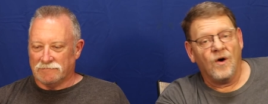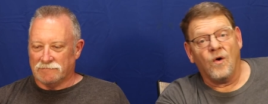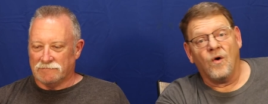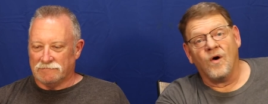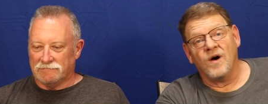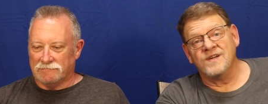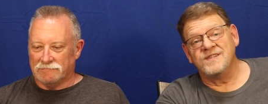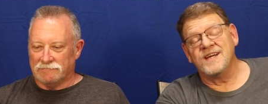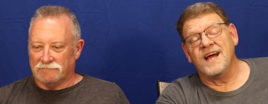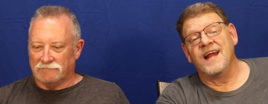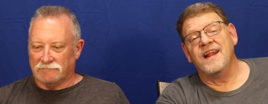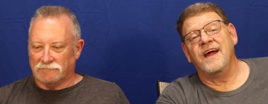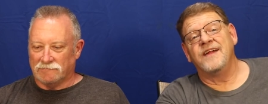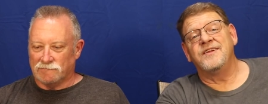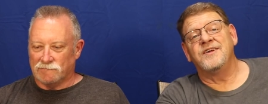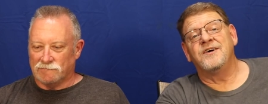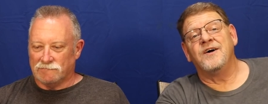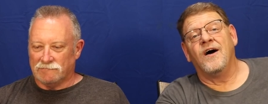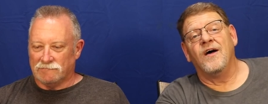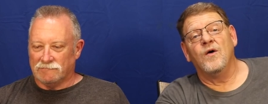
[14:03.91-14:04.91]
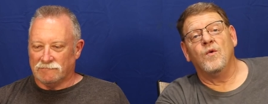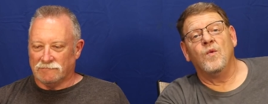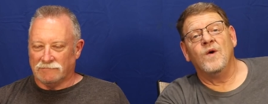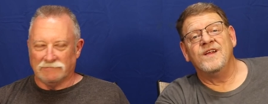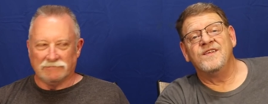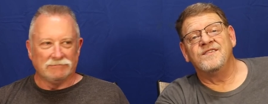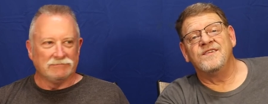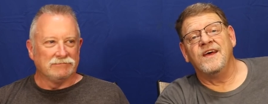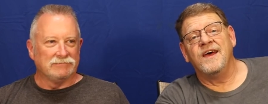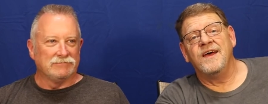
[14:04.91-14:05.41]
Speaker 1: Or as I like to call it,
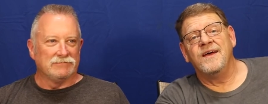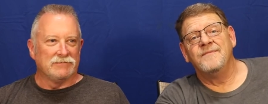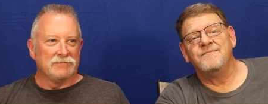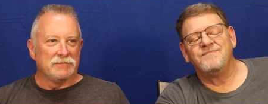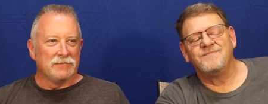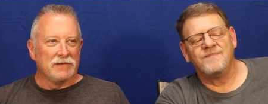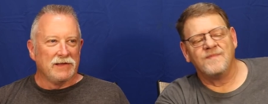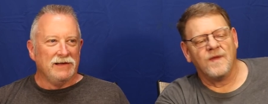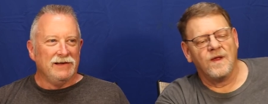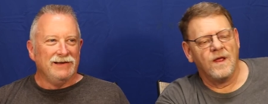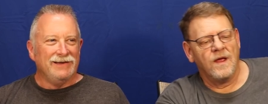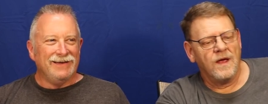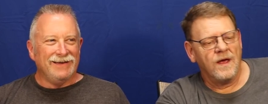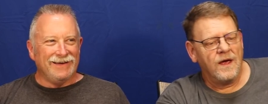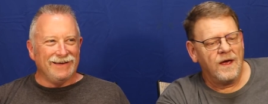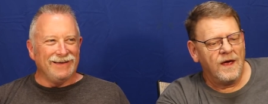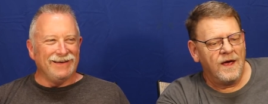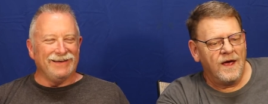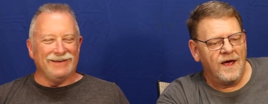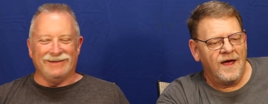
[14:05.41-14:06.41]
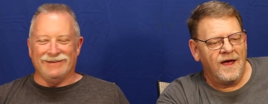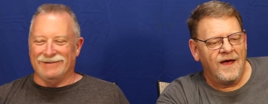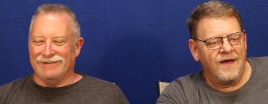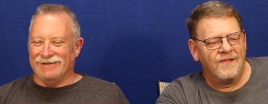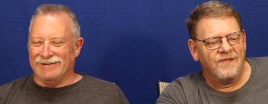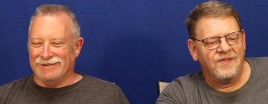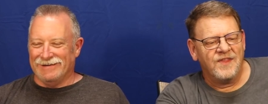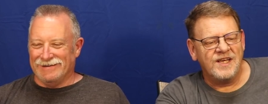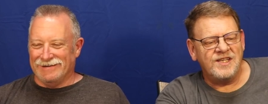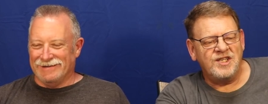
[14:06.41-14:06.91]
Wednesday.
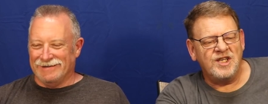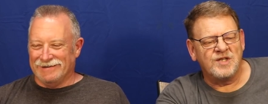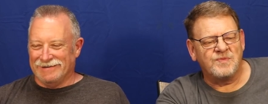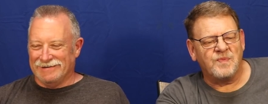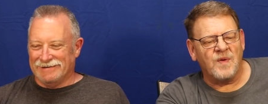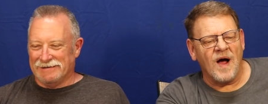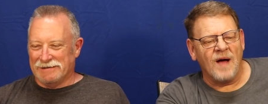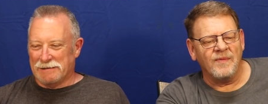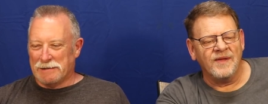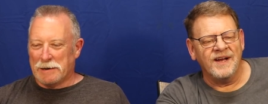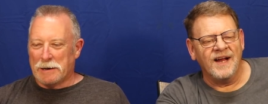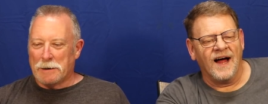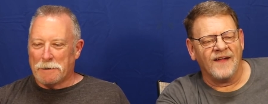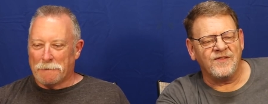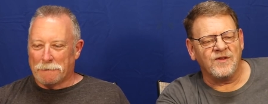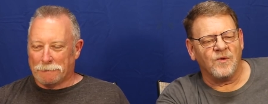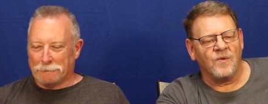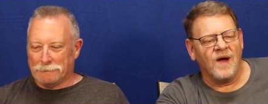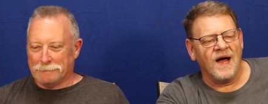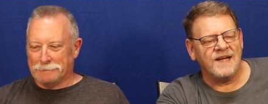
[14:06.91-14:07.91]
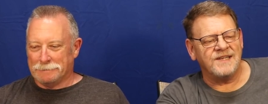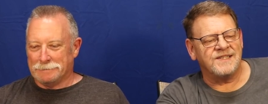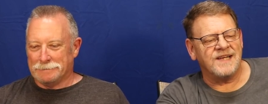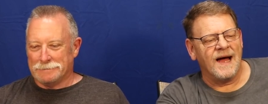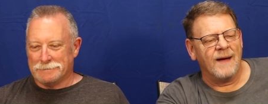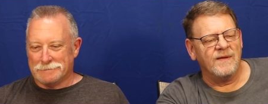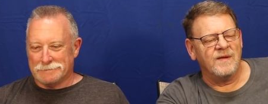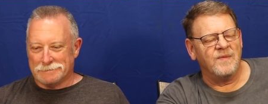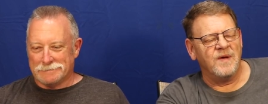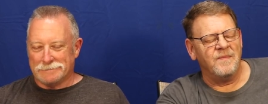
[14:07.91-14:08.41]
This is probably not the right
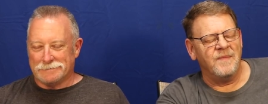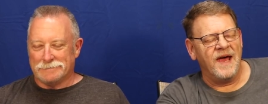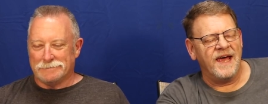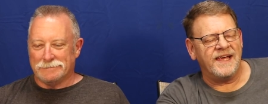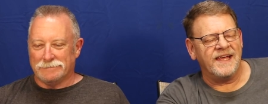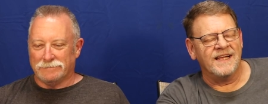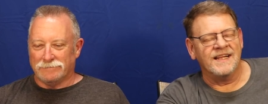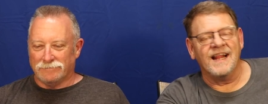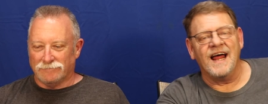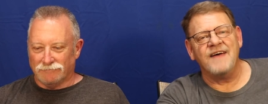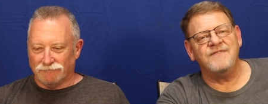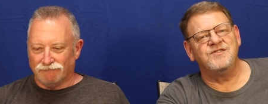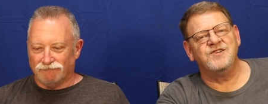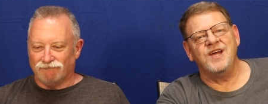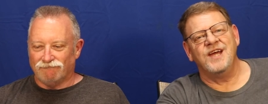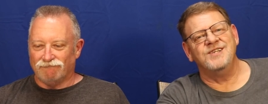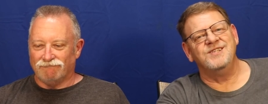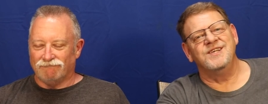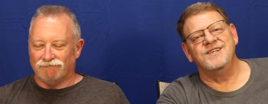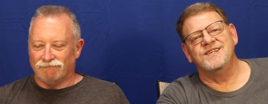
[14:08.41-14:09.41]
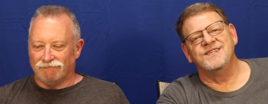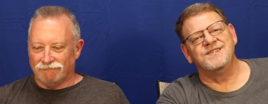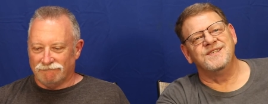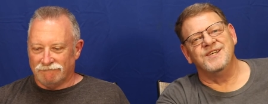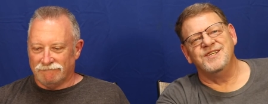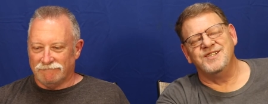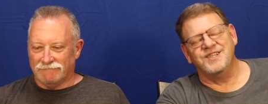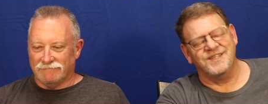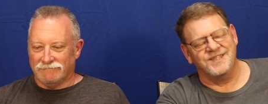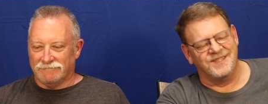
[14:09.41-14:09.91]
time to be making life-changing
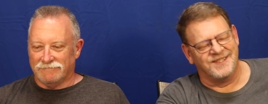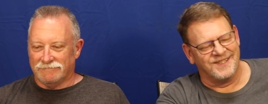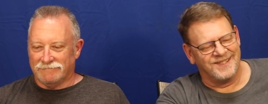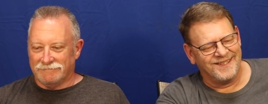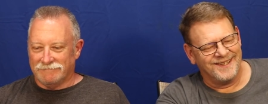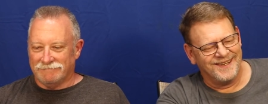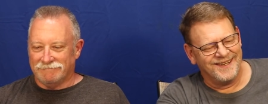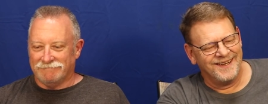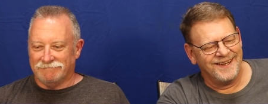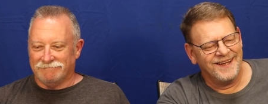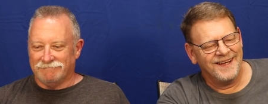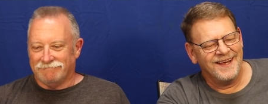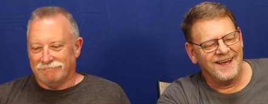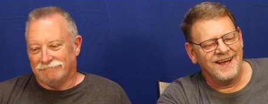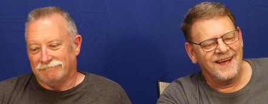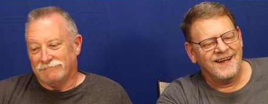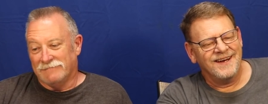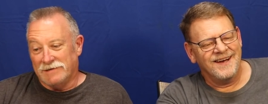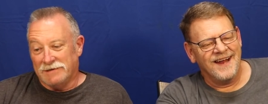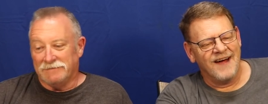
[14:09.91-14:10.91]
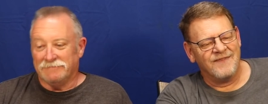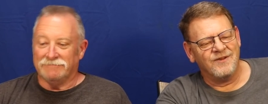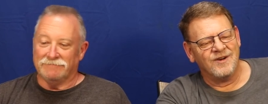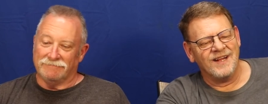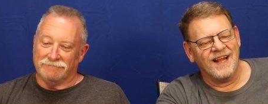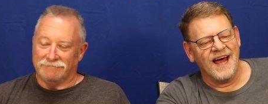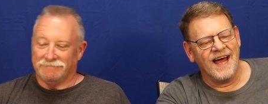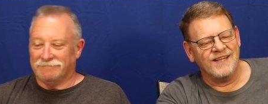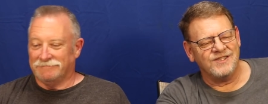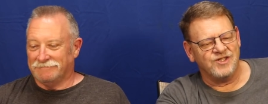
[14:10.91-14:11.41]
decisions. Never
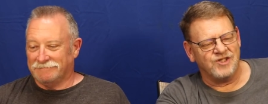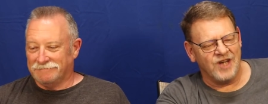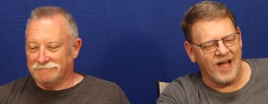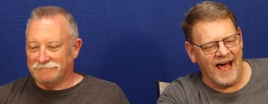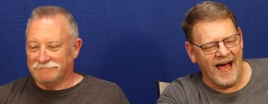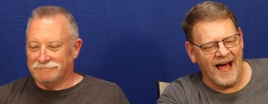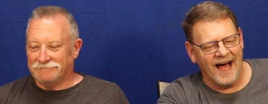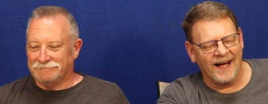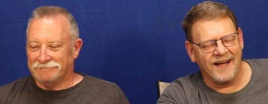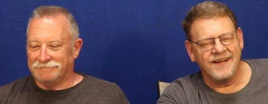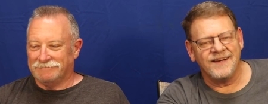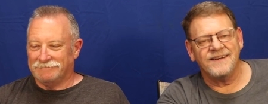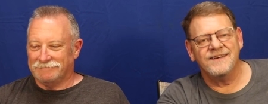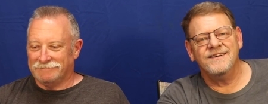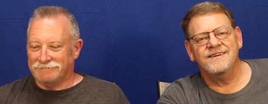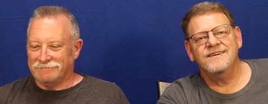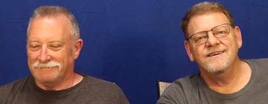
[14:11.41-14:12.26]
let Jack,